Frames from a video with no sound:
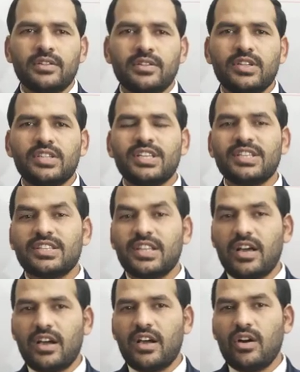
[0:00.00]
This is
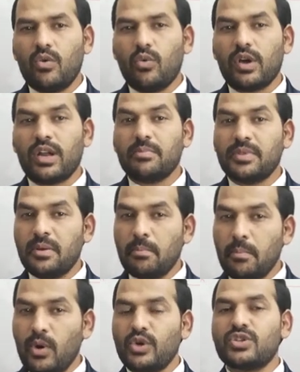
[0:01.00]
the one of the
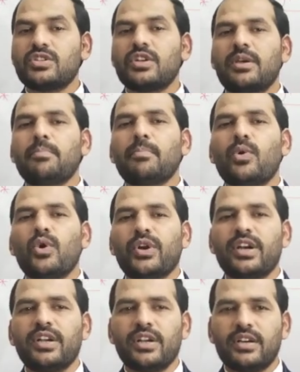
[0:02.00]
most
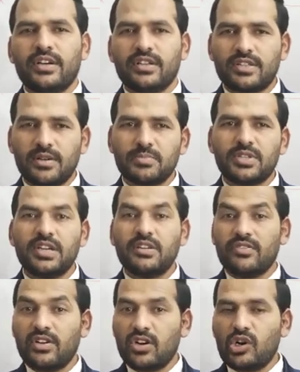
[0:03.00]
important
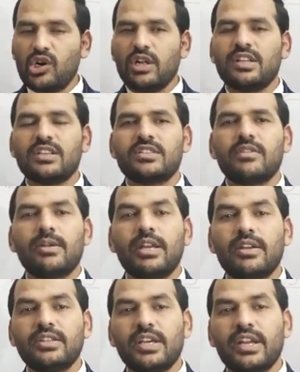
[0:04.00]
subject for all the civil
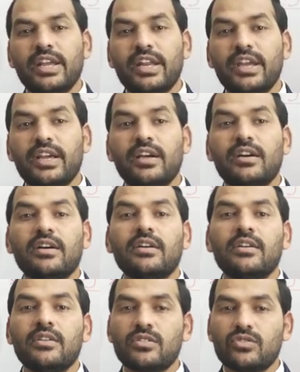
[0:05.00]
engineering
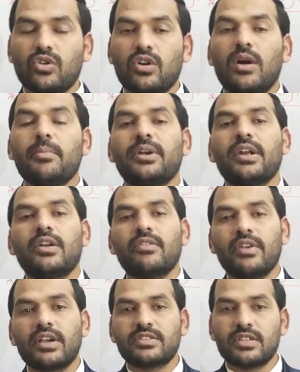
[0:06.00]

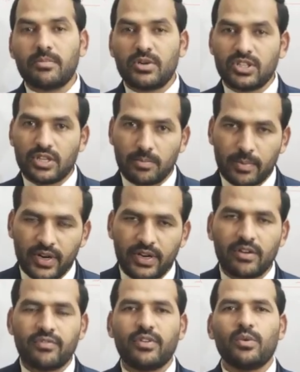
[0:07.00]
competitive examination
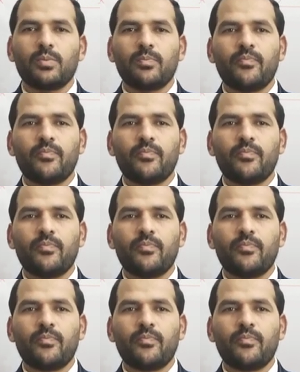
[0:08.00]
point of view.